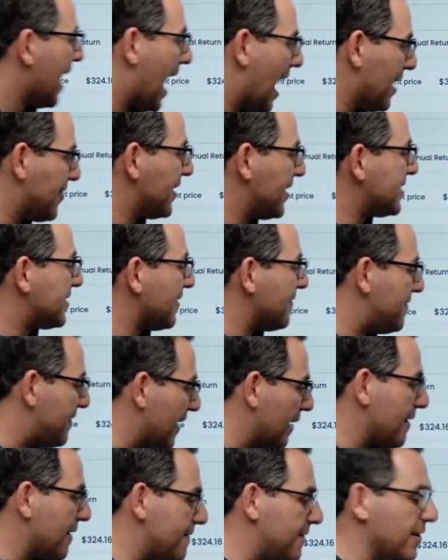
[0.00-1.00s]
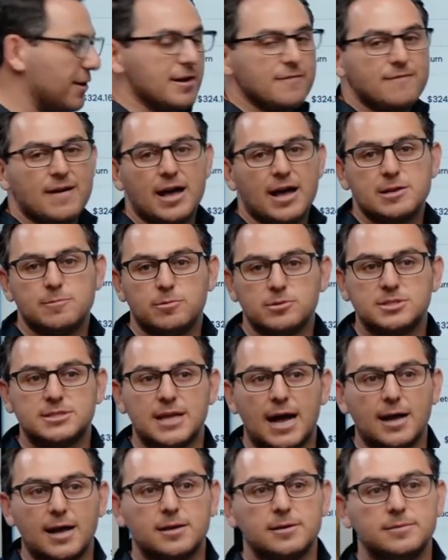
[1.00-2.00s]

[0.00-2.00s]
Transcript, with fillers: I think it's a very, very valuable stock.